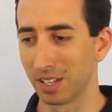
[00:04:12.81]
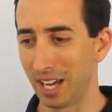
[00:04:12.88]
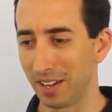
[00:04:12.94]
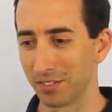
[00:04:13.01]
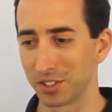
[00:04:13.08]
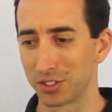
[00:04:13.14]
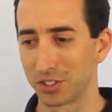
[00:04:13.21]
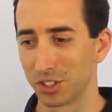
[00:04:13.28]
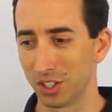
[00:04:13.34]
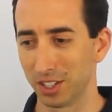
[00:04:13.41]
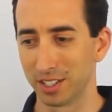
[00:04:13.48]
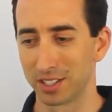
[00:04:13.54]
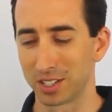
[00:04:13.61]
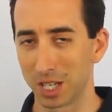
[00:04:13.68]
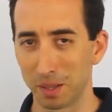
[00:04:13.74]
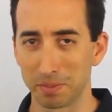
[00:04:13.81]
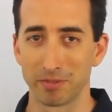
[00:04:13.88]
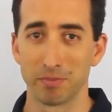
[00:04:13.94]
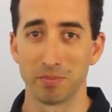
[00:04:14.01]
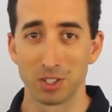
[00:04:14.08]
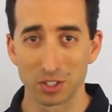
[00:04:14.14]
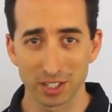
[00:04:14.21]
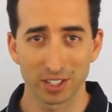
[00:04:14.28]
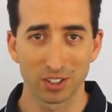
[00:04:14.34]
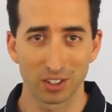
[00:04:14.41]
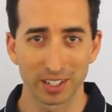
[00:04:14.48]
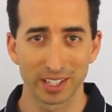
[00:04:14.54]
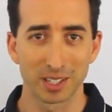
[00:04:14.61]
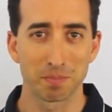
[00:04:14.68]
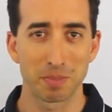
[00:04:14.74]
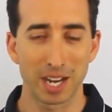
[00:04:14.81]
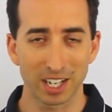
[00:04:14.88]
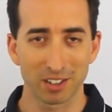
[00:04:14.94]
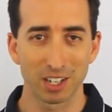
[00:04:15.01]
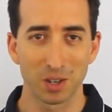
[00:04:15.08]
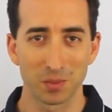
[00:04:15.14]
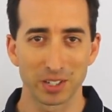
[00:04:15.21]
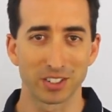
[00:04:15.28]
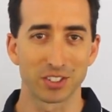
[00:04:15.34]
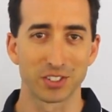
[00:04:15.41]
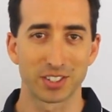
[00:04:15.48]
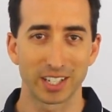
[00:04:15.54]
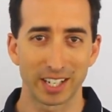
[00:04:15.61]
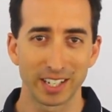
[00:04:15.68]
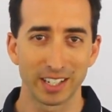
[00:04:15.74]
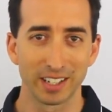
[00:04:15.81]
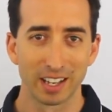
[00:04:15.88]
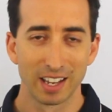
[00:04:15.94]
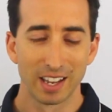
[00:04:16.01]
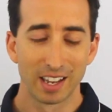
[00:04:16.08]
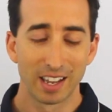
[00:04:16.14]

have a certain type of music on in the background when you're studying,